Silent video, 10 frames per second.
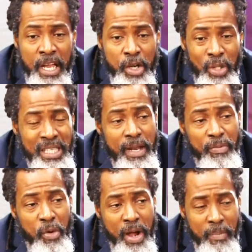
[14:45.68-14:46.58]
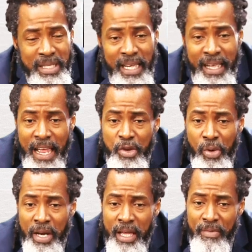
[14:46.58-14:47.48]
Those telephone numbers, again, you
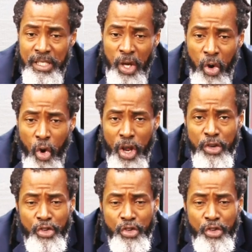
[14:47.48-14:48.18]
can give us a call on